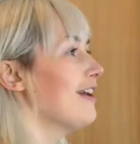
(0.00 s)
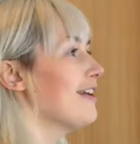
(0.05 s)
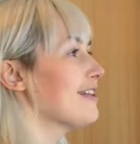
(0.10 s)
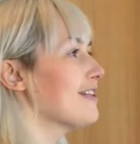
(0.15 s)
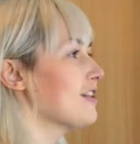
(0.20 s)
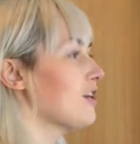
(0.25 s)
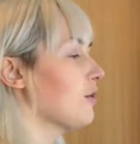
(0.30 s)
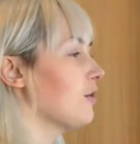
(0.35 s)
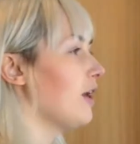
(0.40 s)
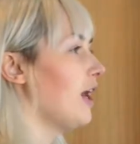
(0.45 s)

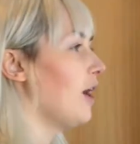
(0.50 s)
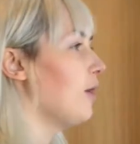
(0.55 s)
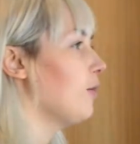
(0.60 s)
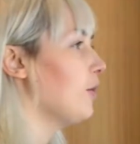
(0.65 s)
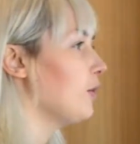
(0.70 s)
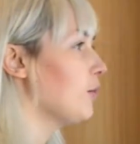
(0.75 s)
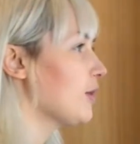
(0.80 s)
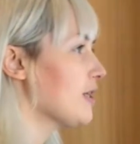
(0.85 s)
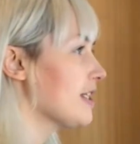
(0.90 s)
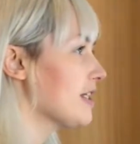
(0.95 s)
So now
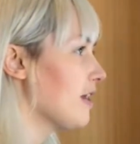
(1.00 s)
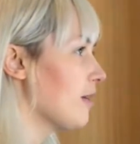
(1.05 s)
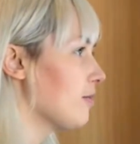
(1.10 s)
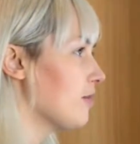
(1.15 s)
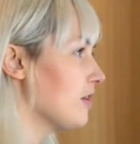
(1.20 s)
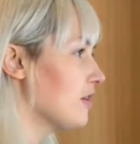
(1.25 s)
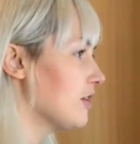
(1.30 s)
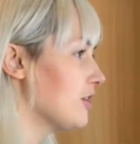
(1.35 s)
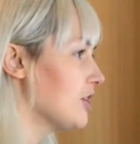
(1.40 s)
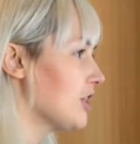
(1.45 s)
we'll whisk
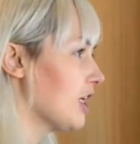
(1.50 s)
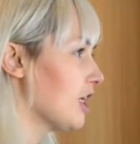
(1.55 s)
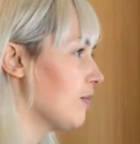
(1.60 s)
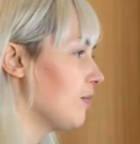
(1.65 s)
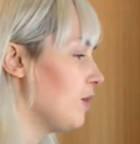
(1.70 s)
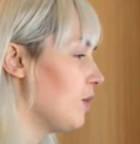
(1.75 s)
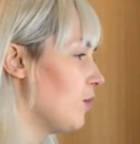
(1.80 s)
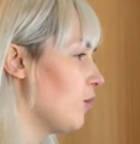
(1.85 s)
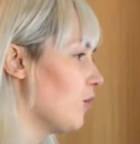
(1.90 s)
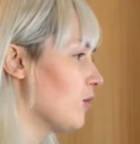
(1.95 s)
up the
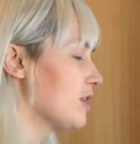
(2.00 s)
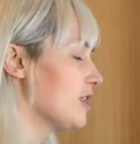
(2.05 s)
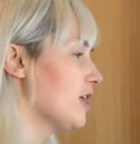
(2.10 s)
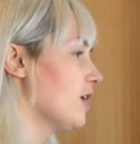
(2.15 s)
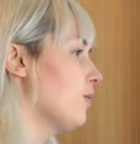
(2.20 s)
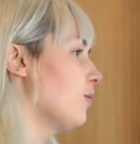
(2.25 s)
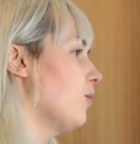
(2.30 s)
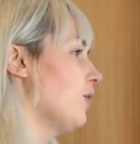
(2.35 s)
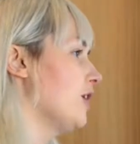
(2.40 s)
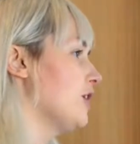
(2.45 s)
chickpea water,
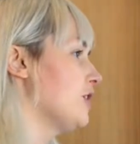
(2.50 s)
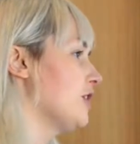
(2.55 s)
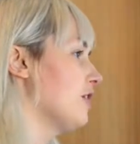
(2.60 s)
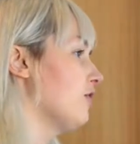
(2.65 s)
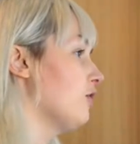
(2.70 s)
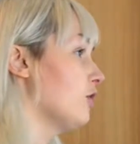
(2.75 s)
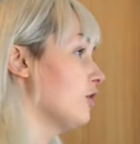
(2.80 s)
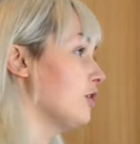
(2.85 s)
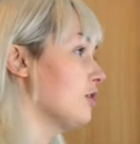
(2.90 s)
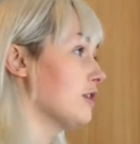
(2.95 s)
which
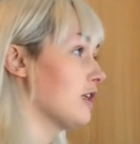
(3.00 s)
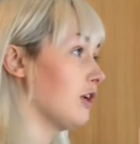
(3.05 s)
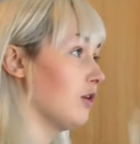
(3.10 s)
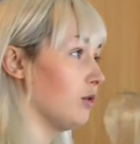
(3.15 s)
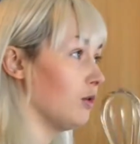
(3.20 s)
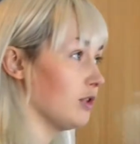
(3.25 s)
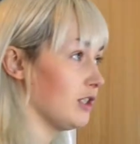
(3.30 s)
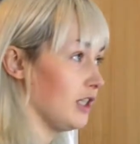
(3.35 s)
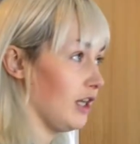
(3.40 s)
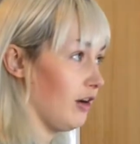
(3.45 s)
if you're using an
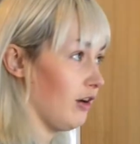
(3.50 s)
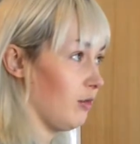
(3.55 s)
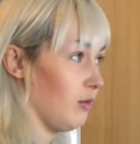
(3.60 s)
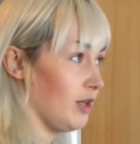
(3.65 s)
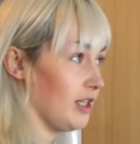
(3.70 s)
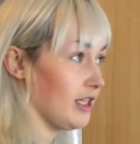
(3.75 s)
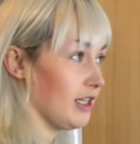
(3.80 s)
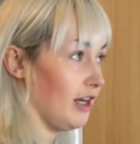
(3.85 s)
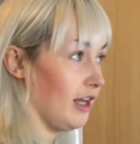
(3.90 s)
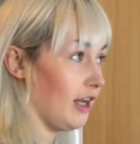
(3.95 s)
ordinary
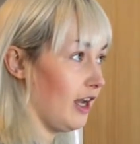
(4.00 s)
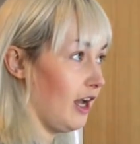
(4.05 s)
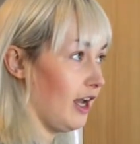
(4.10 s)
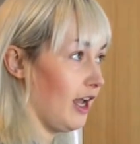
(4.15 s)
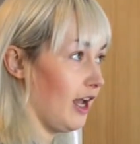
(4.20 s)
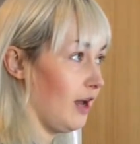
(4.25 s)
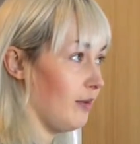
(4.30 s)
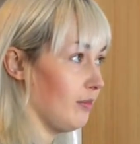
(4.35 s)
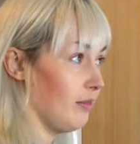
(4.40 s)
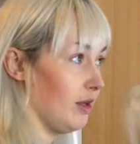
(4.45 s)
whisk like I
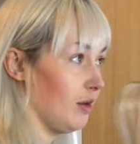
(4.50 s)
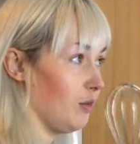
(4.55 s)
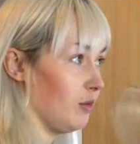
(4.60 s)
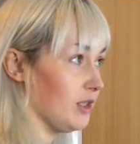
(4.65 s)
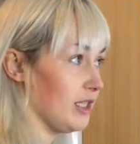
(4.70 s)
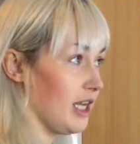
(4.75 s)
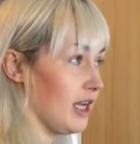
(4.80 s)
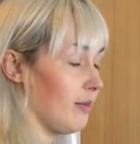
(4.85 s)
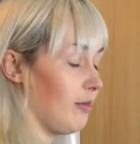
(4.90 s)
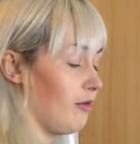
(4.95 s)
am, will
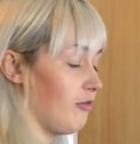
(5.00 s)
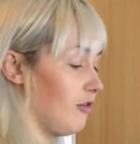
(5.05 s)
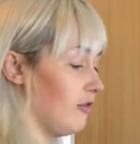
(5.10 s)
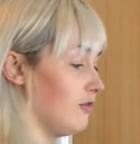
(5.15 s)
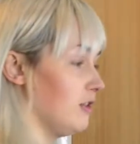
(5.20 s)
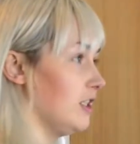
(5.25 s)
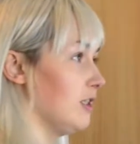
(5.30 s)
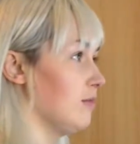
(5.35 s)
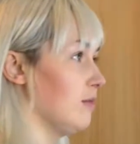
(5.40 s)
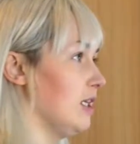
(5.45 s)
take about
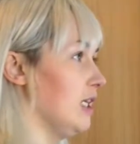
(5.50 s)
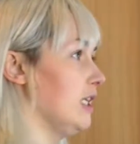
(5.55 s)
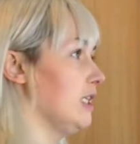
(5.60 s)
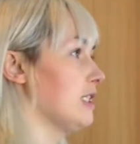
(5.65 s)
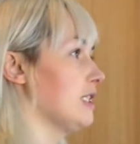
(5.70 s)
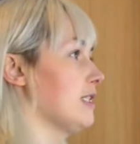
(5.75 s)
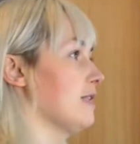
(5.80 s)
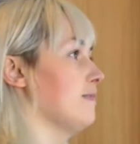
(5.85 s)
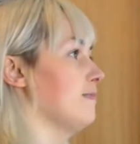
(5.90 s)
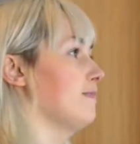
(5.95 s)
15
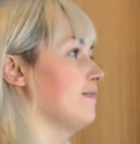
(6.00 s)
minutes.